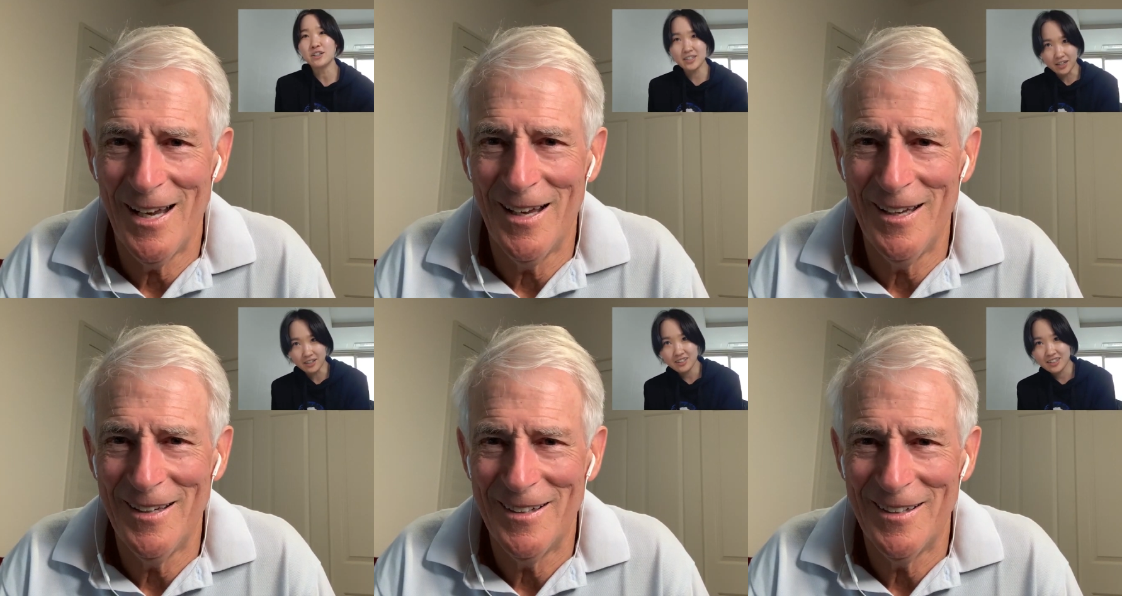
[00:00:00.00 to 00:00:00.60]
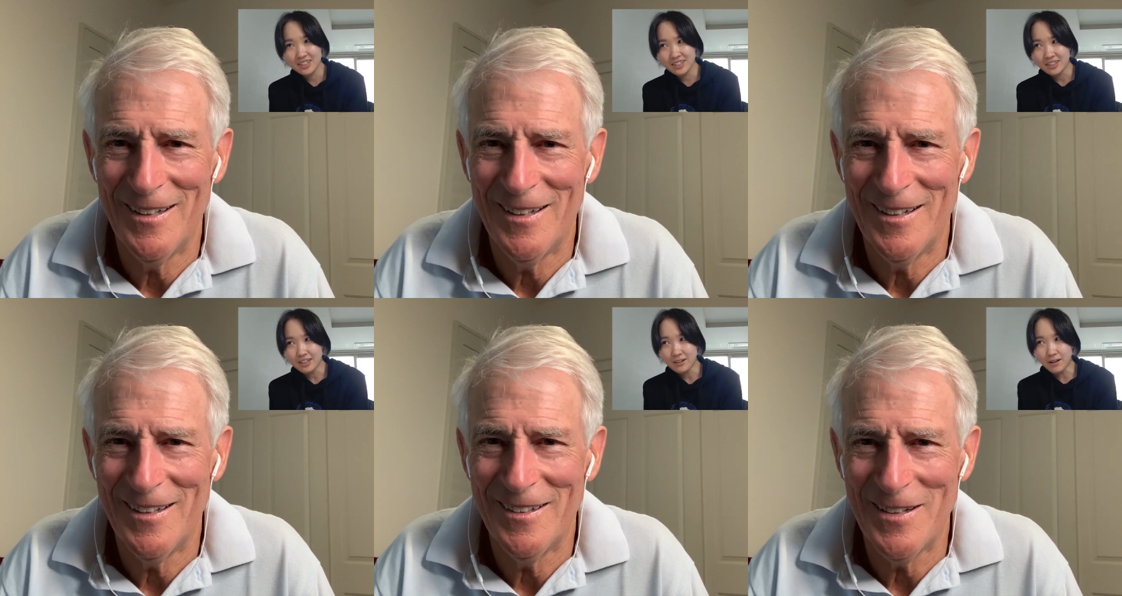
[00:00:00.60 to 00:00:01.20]
Speaker 1: adults,
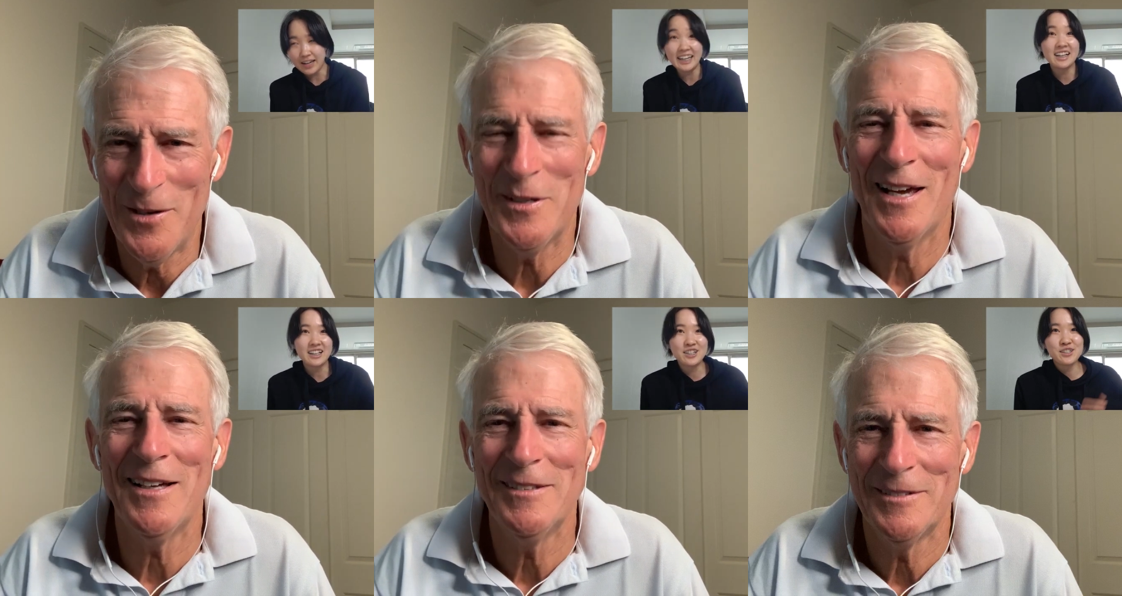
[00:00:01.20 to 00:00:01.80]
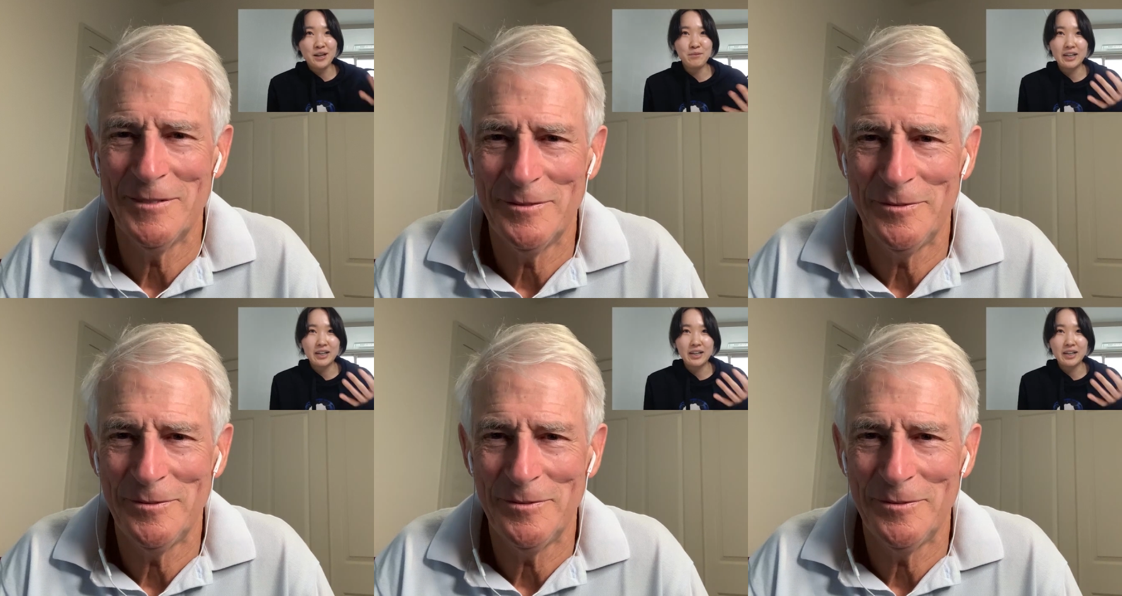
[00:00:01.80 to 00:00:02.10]
okay. English I